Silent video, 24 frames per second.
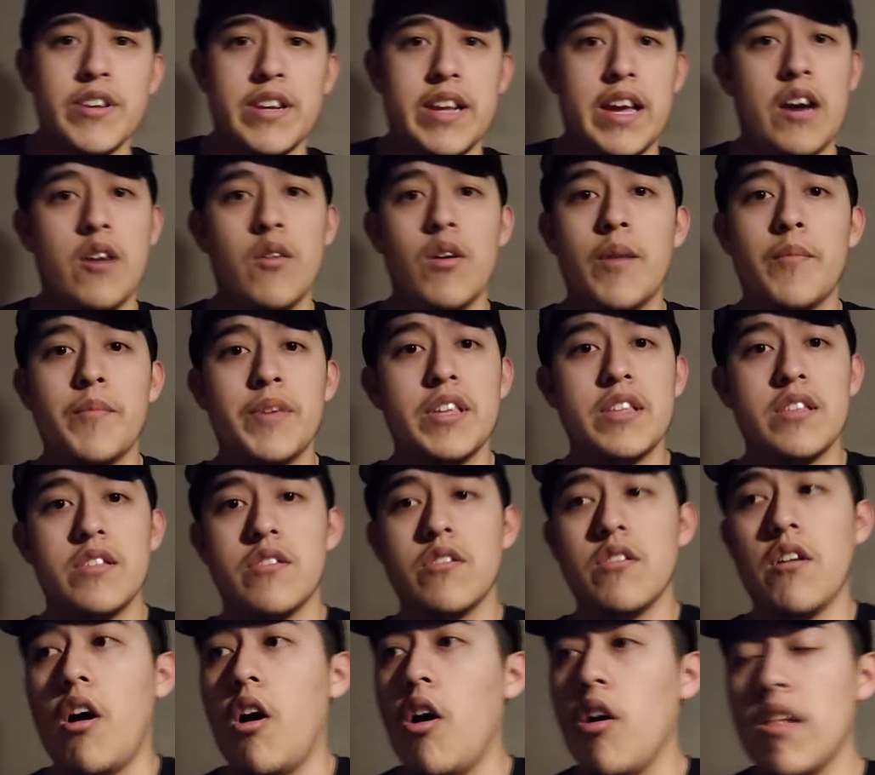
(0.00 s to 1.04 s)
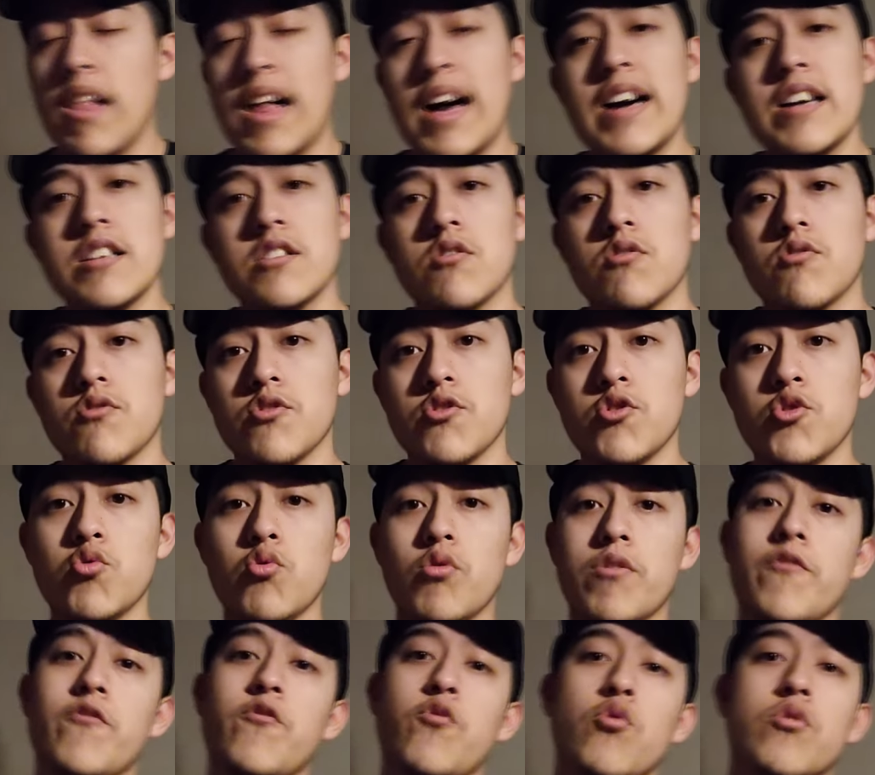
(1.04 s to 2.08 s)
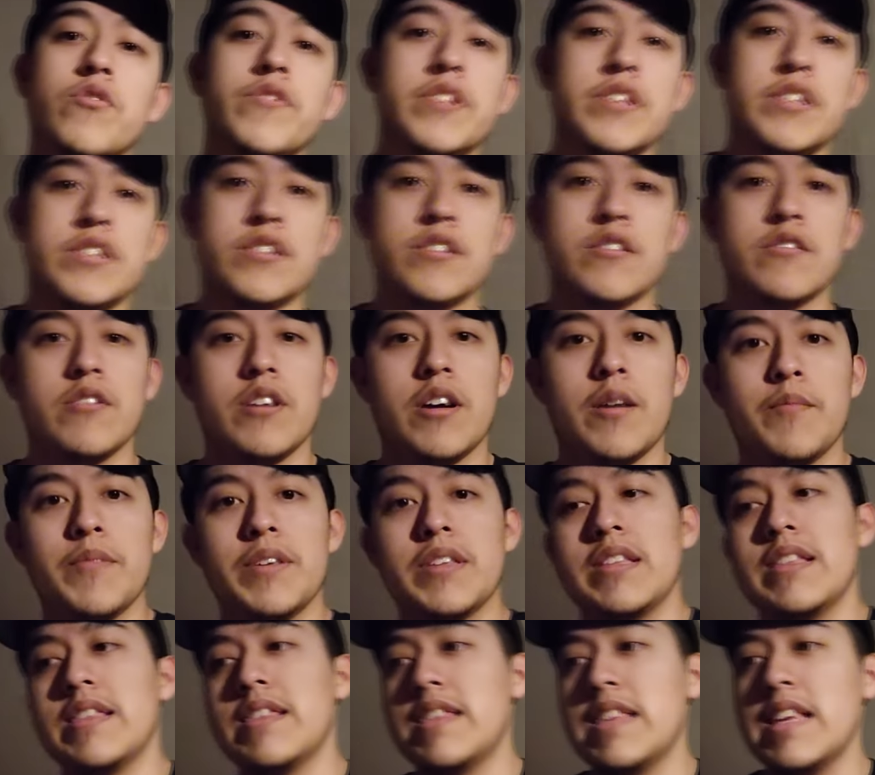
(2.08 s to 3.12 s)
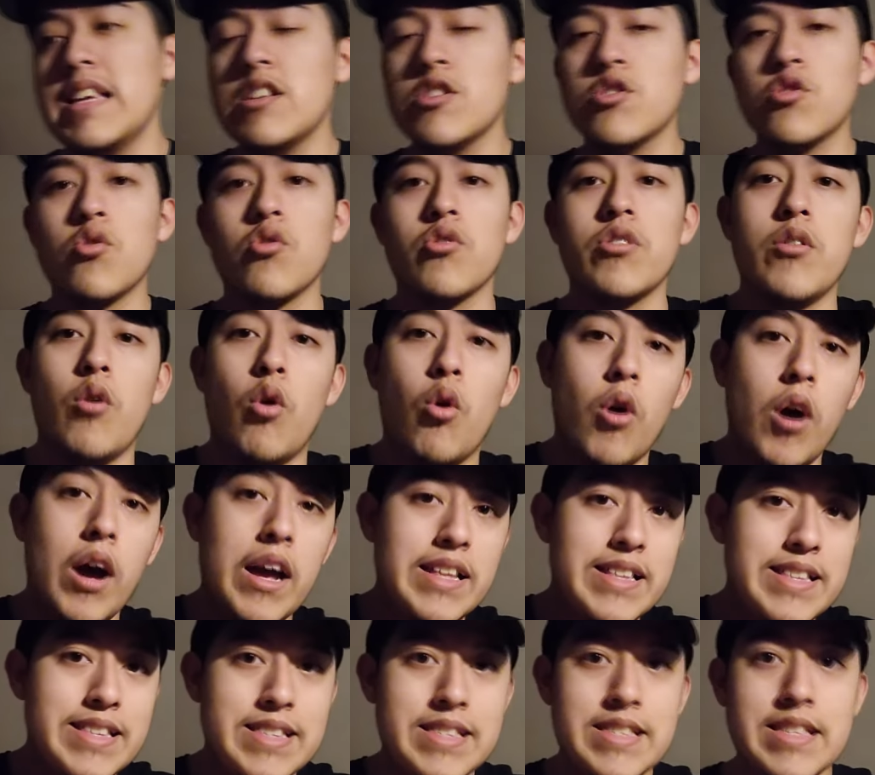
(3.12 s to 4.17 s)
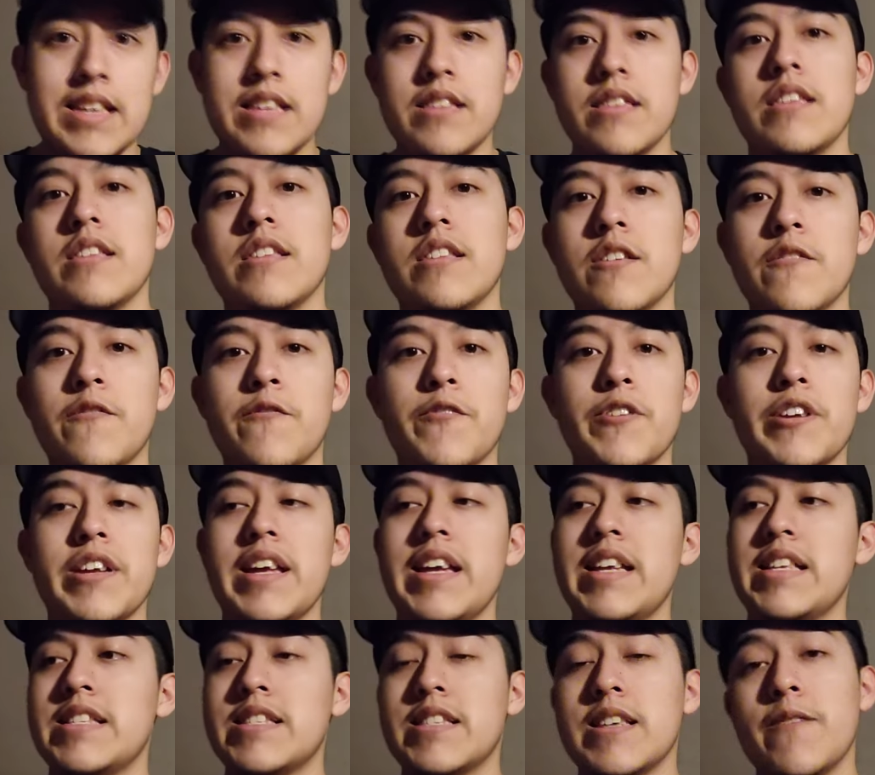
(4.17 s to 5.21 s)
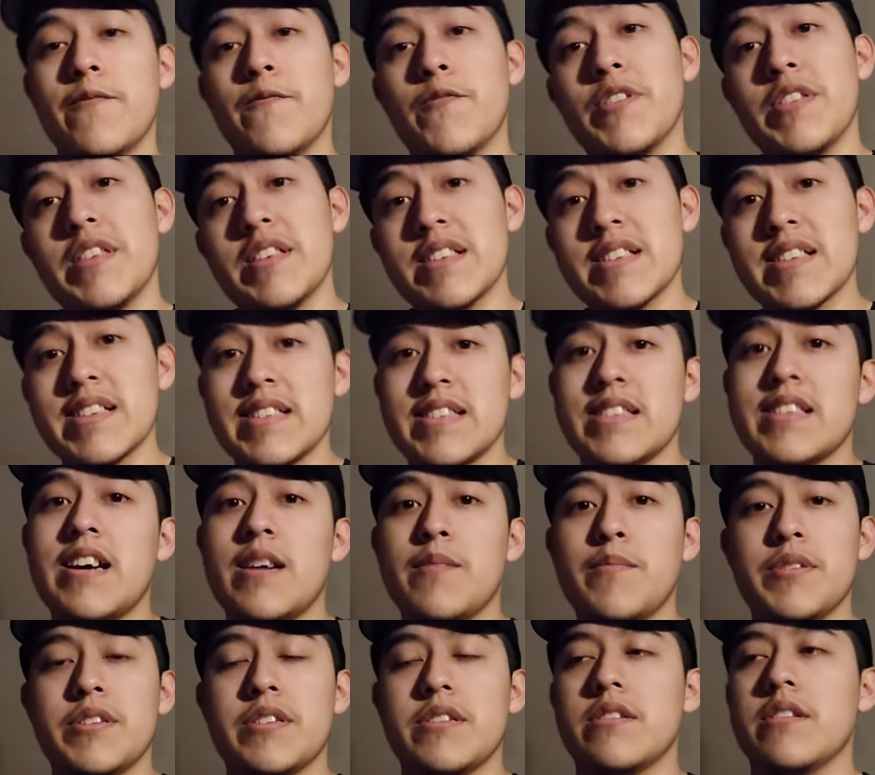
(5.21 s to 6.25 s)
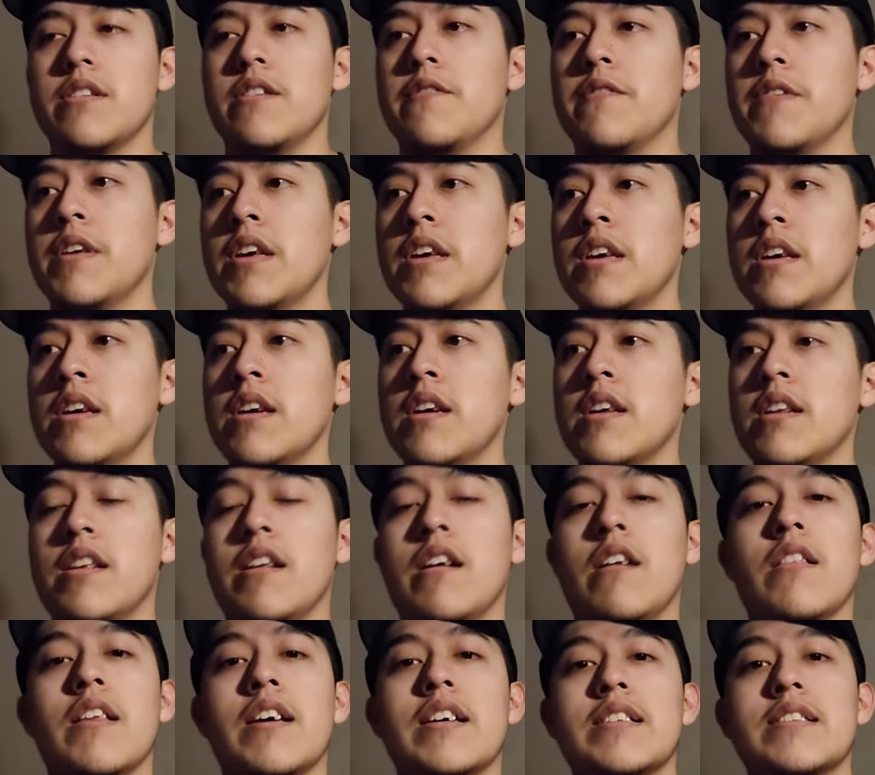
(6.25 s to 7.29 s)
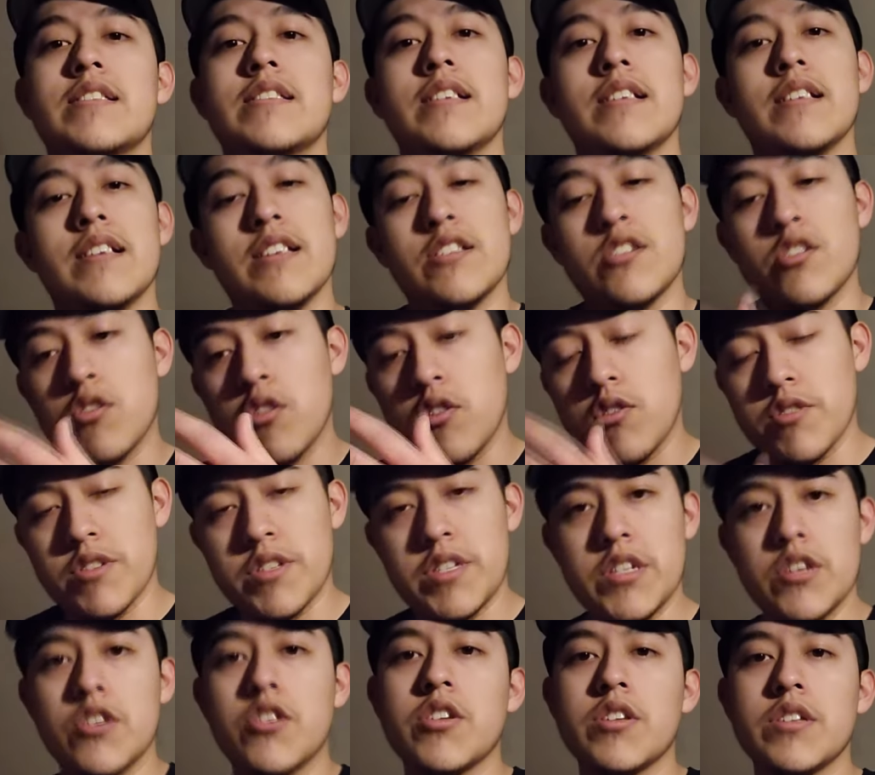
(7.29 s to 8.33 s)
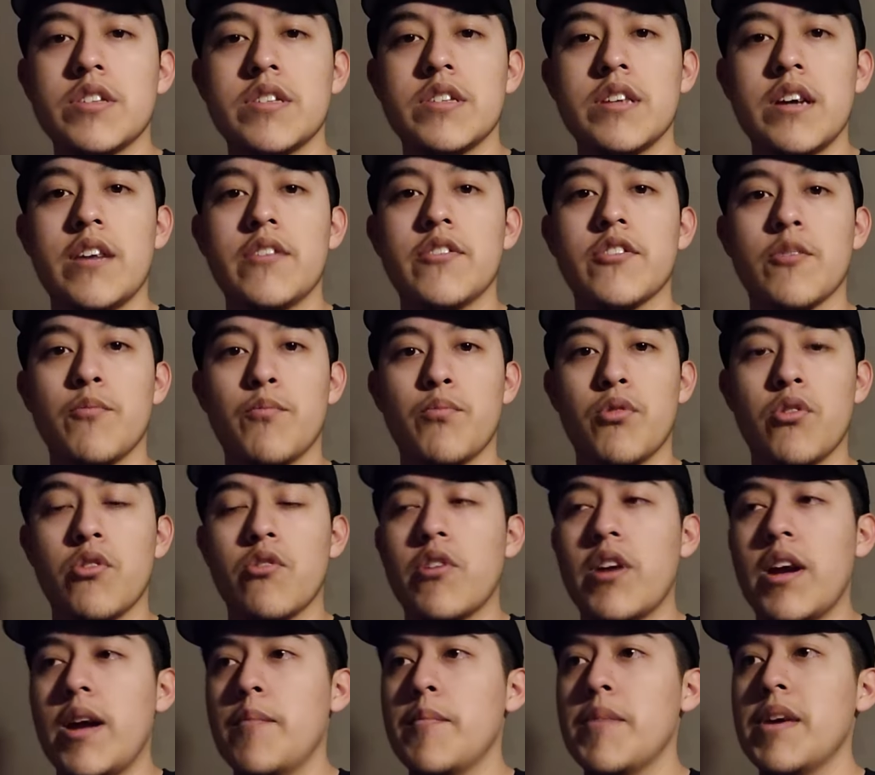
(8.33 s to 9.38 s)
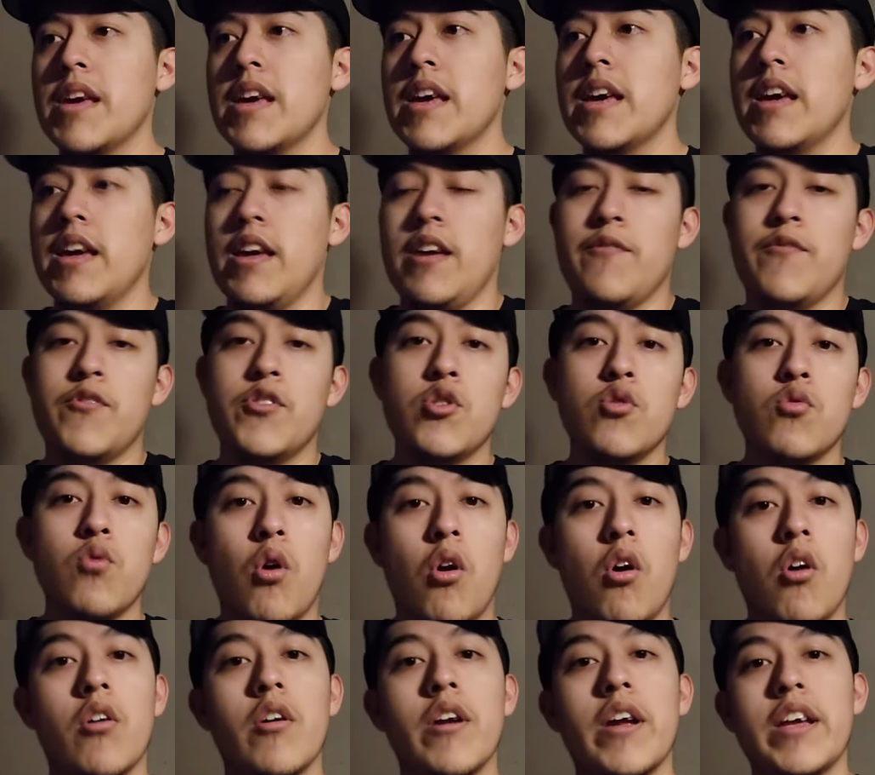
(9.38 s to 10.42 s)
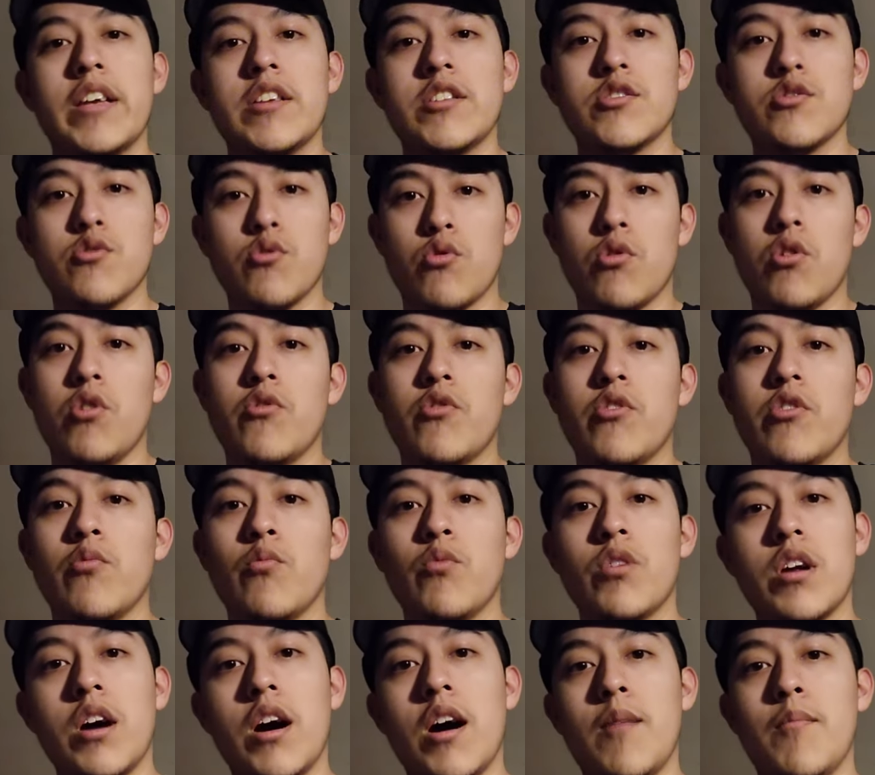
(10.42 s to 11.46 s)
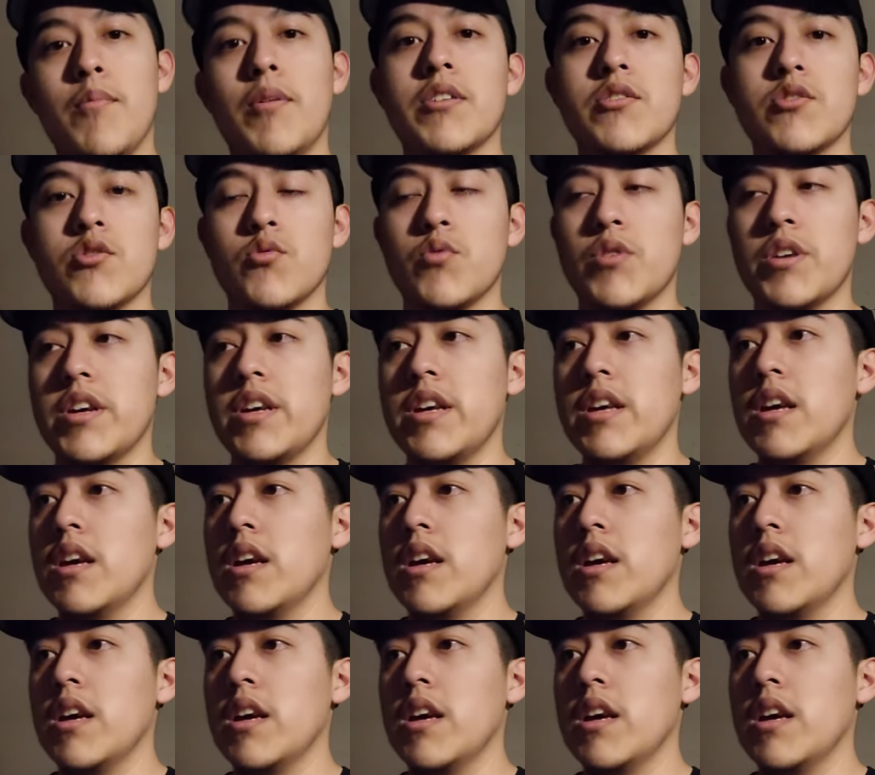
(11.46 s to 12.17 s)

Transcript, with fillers: now. I mean, all eyes are on the Jordan 4 this year. I mean, things are insanely different except for this consignment stuff. Now, like I said, it's called Sneaker Consign, the program. If you are a store owner and want to hop onto it,